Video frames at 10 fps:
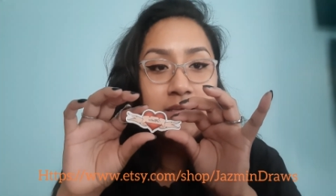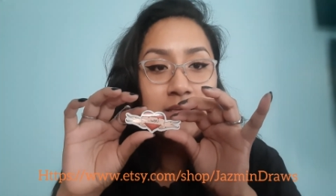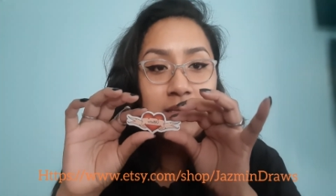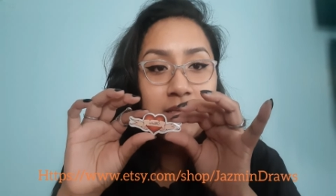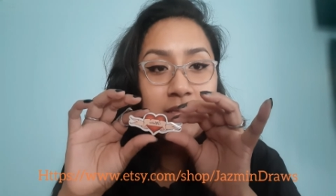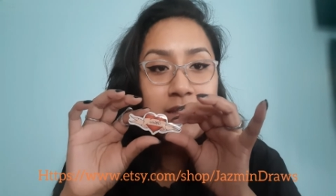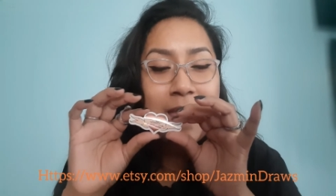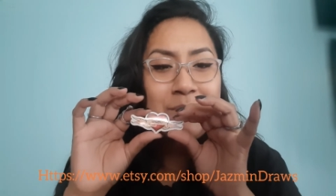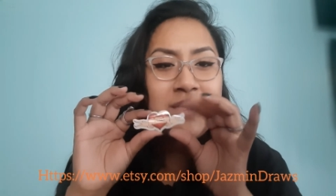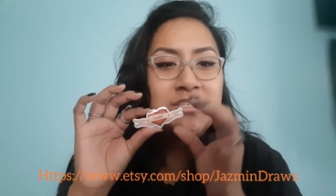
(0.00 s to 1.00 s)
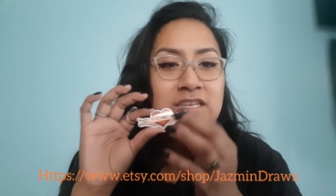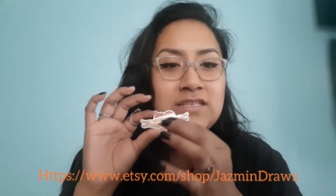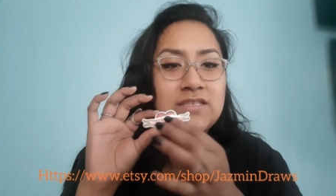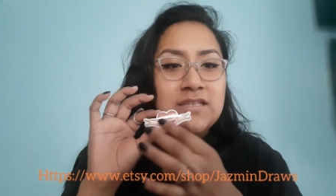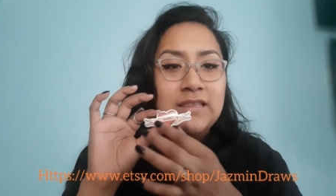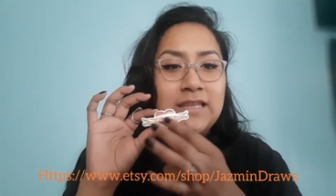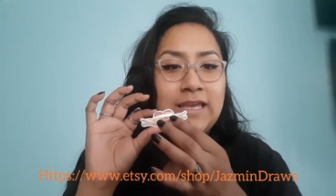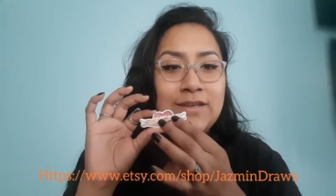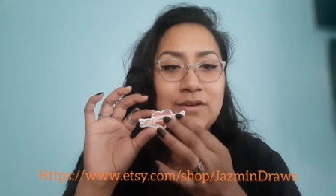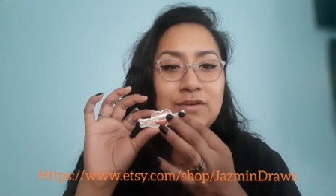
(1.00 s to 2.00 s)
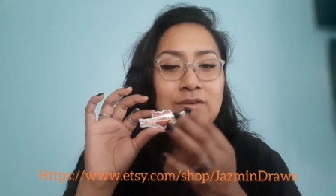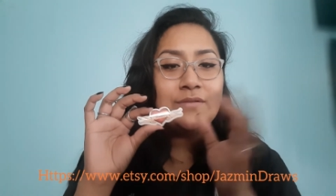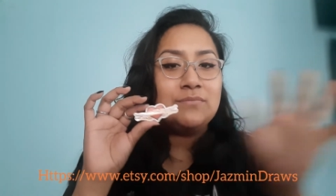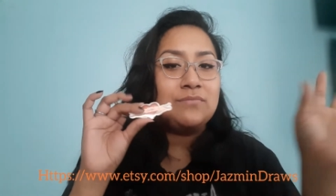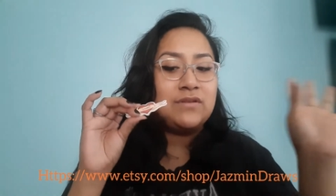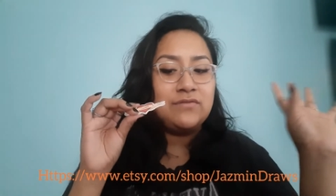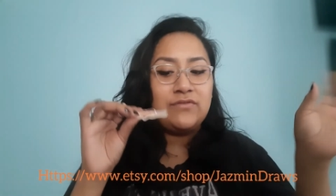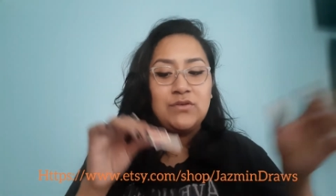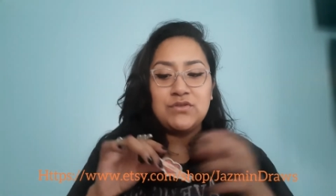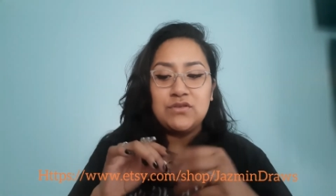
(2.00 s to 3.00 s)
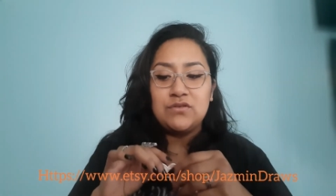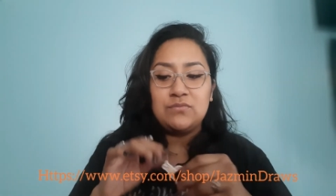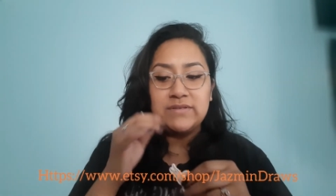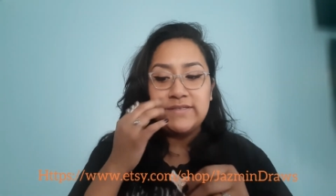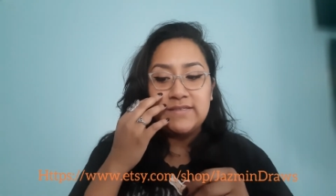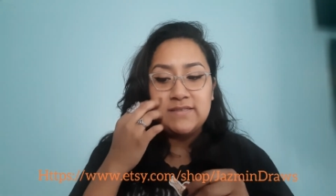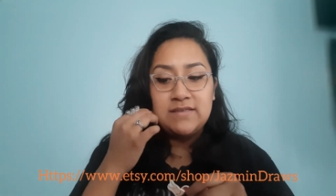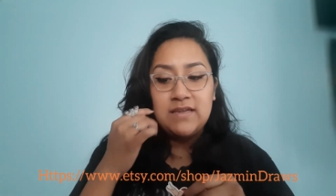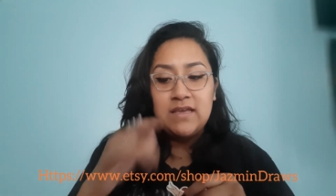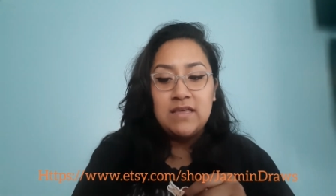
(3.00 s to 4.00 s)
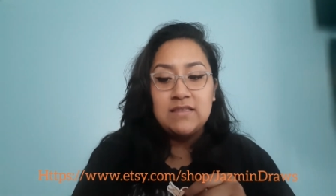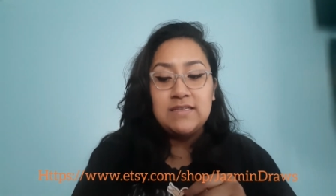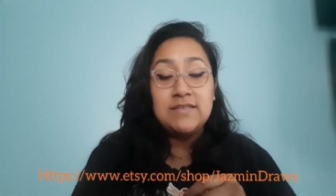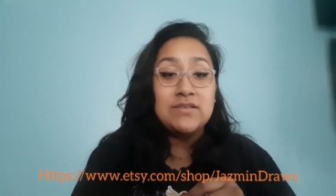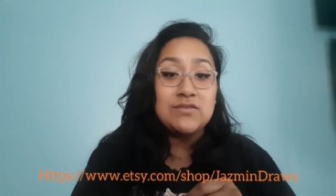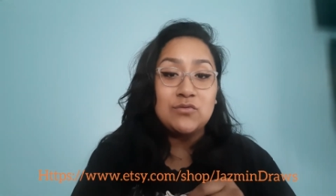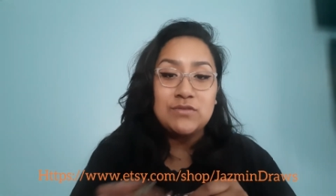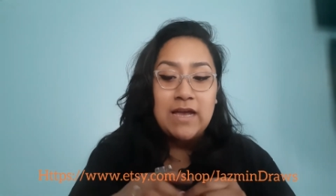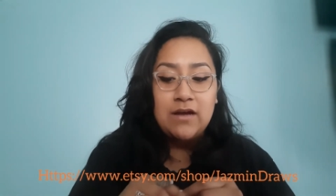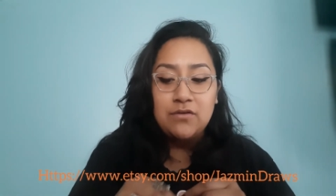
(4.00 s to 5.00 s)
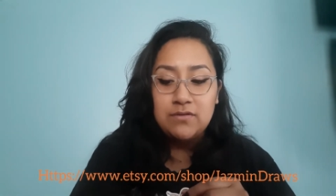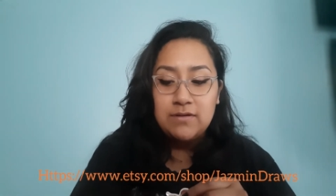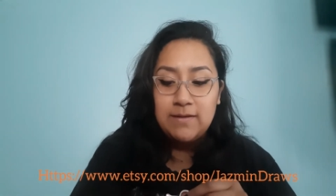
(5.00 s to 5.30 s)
And I might change it later in the future once these are sold out.